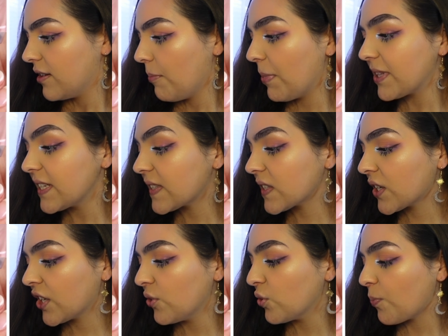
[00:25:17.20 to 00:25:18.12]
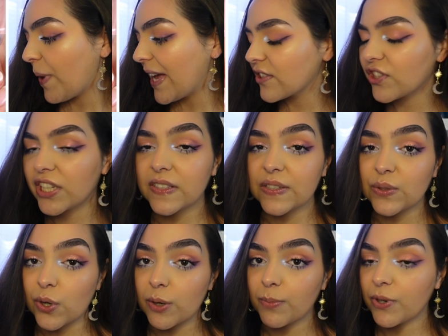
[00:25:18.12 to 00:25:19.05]
But these look cute. The packaging is
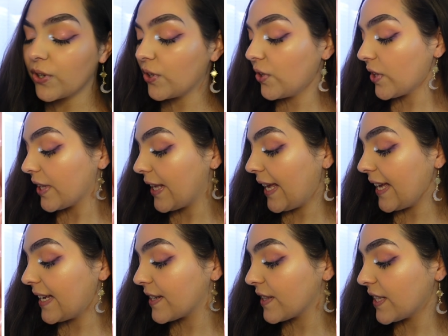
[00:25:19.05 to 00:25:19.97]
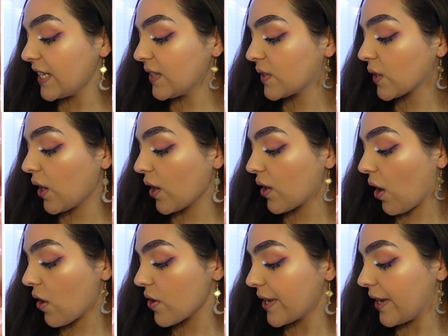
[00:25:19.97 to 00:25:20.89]
adorable and these are
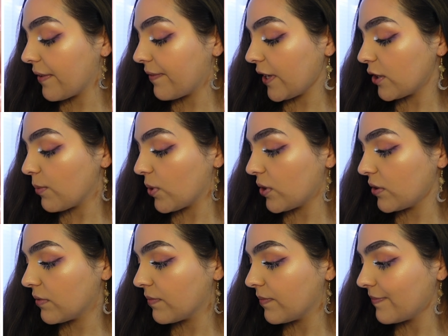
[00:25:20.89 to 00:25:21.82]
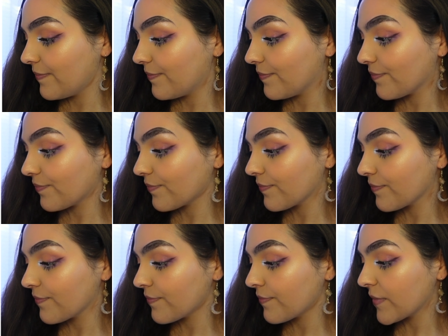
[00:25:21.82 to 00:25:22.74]
already available
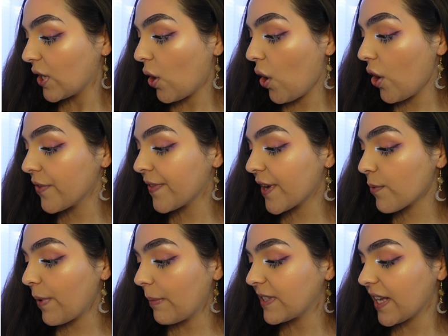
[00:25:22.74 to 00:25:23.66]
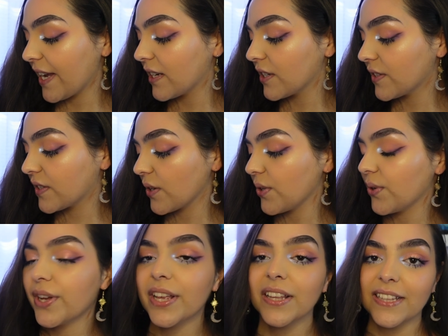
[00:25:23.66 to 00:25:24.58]
on their website.
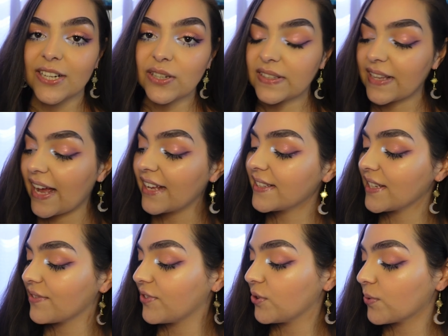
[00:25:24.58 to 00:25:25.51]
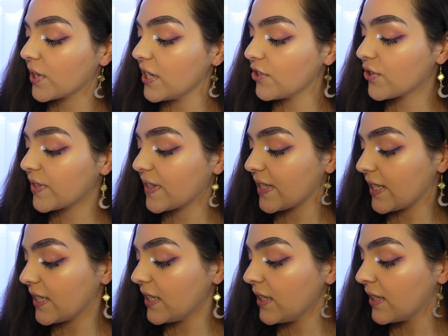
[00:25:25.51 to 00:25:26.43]
So there's that if you were
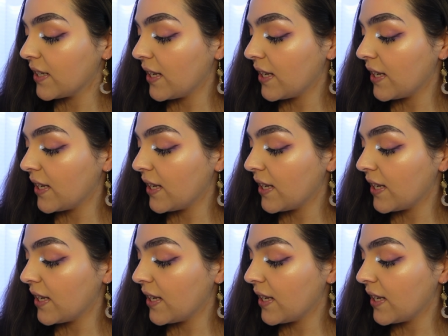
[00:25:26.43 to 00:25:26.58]
interested.